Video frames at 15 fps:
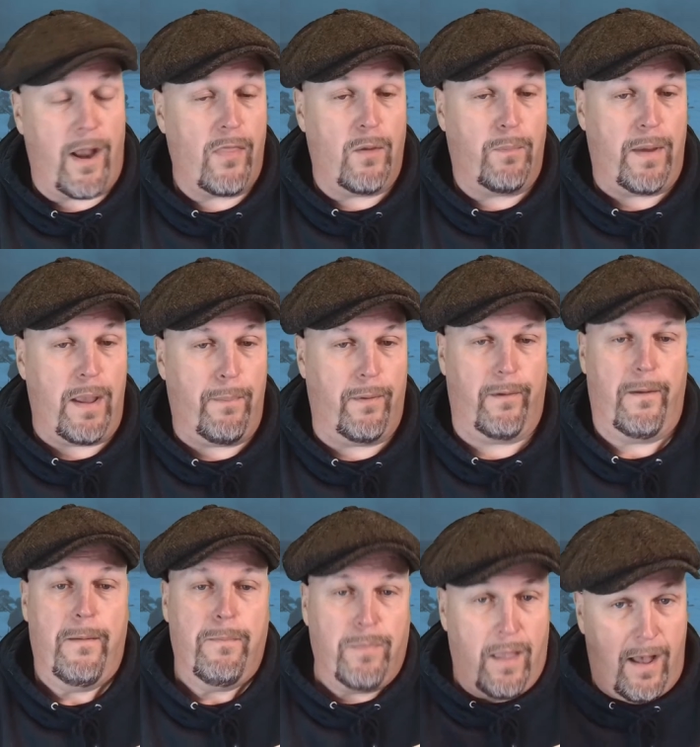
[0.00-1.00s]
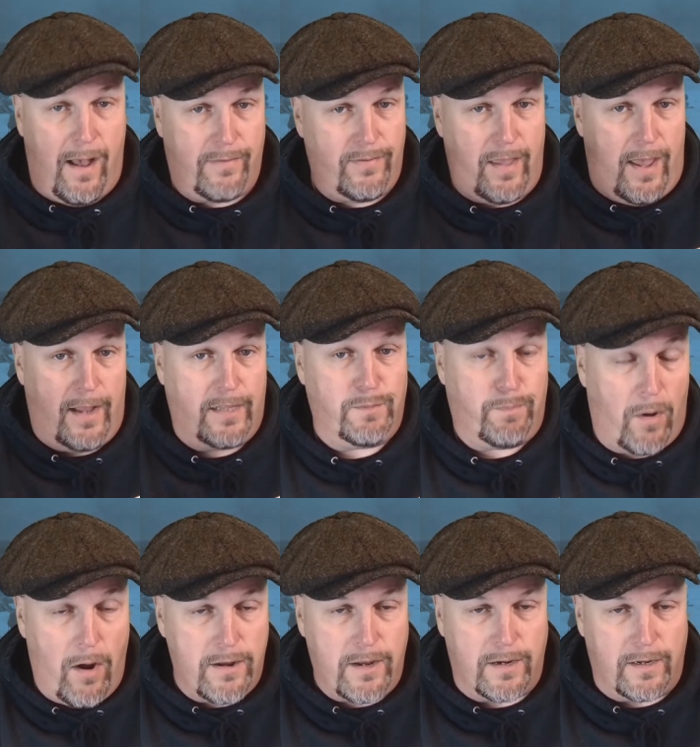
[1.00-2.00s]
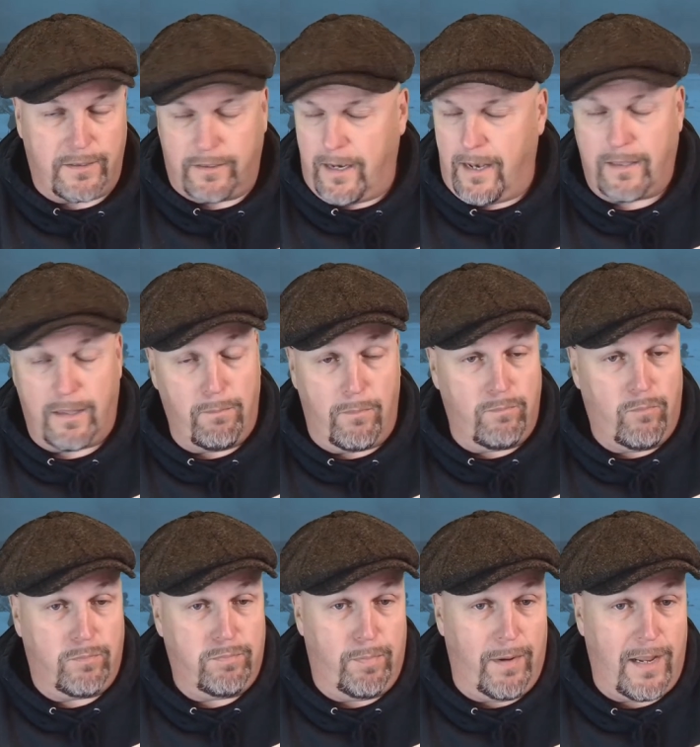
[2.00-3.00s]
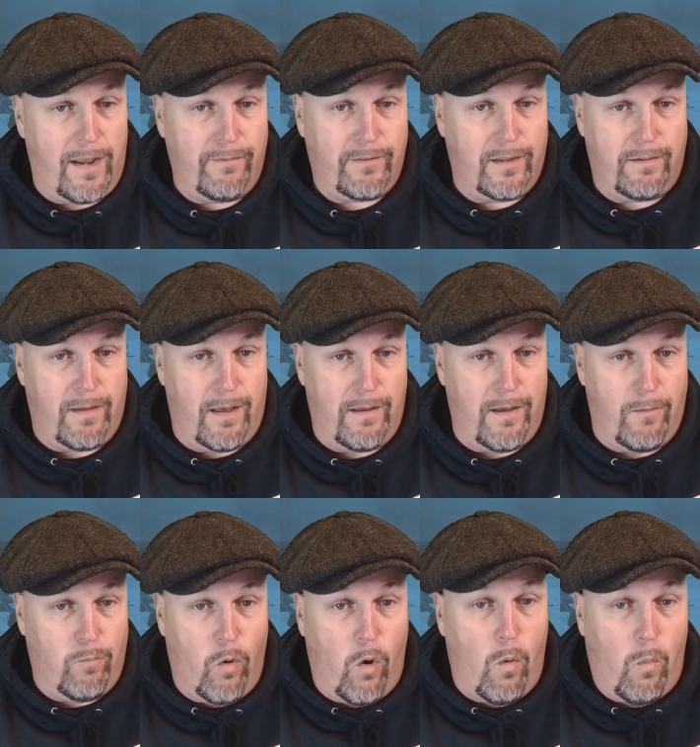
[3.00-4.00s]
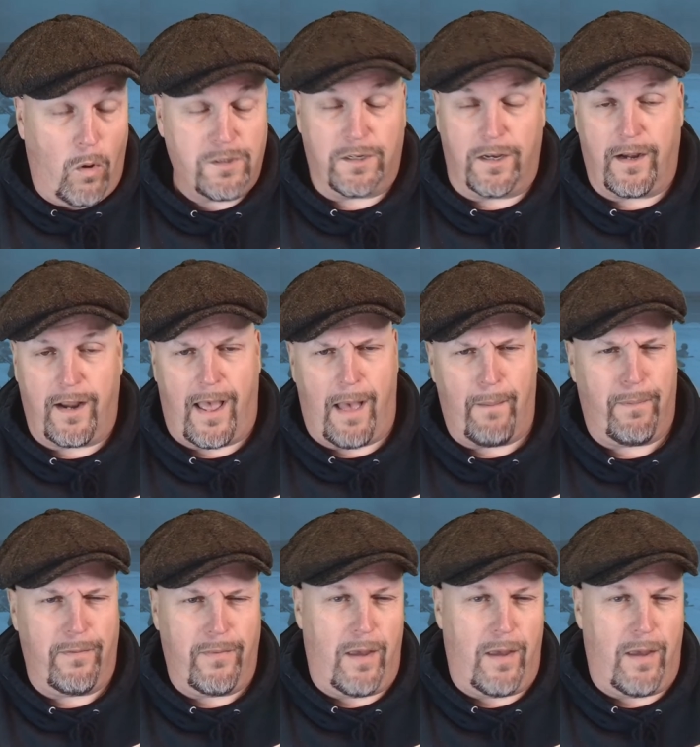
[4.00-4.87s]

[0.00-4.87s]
Other people had their heads buried in the sand and believed that a, uh, a war wasn't going to happen.